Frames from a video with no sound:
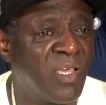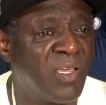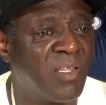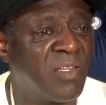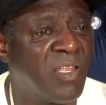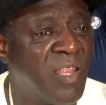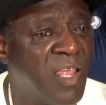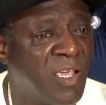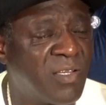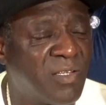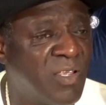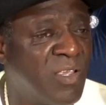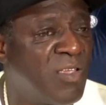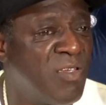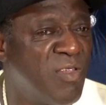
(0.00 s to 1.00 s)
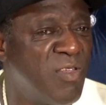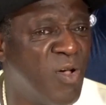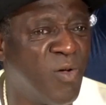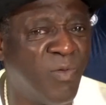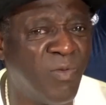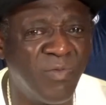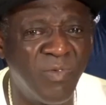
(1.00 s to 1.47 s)
And the next thing you
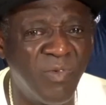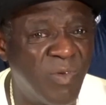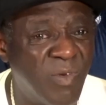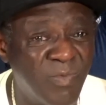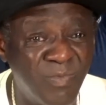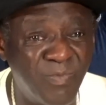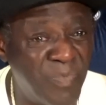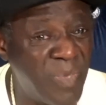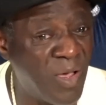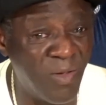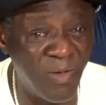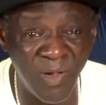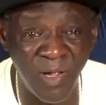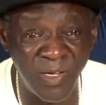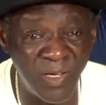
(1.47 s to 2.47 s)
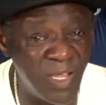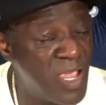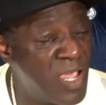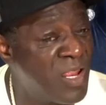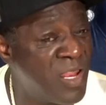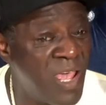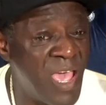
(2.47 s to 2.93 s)
know, about a year
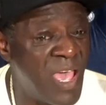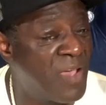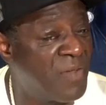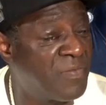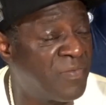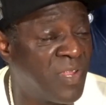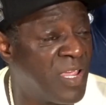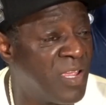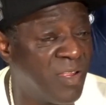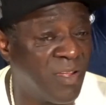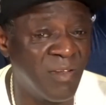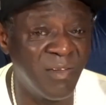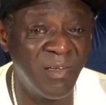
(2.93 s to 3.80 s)
and a half later,